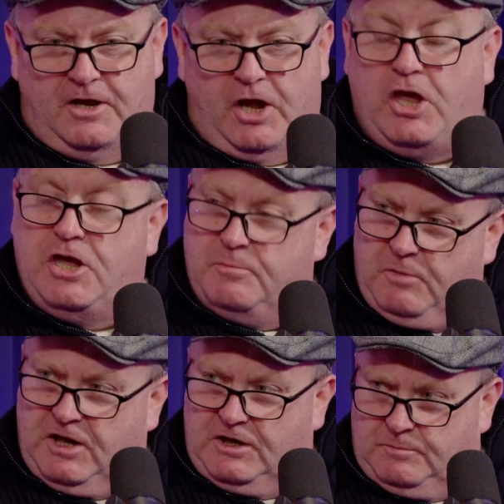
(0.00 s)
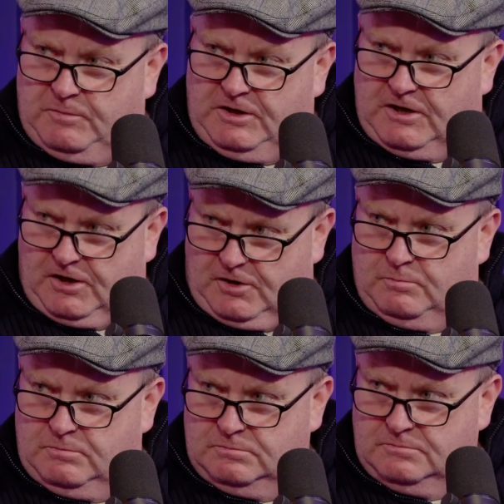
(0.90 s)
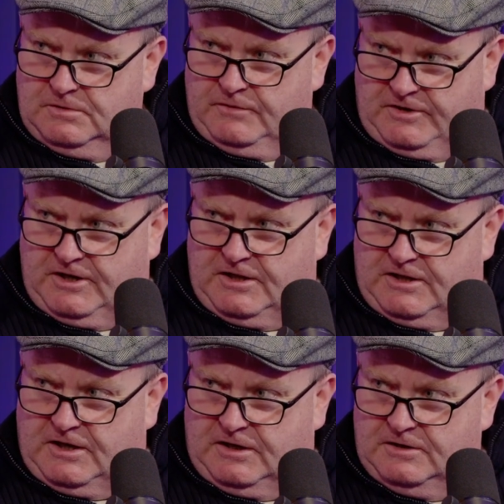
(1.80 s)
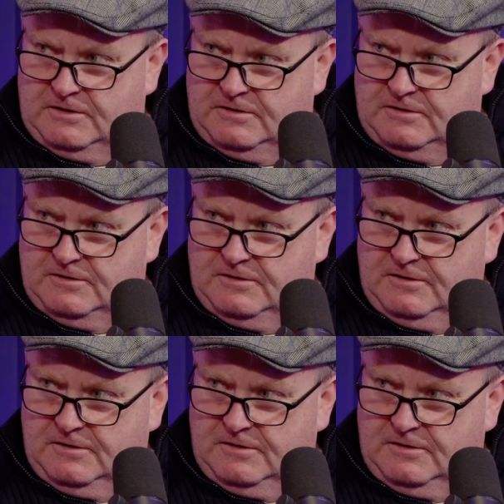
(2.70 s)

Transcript: he made me hit him? Have you heard that?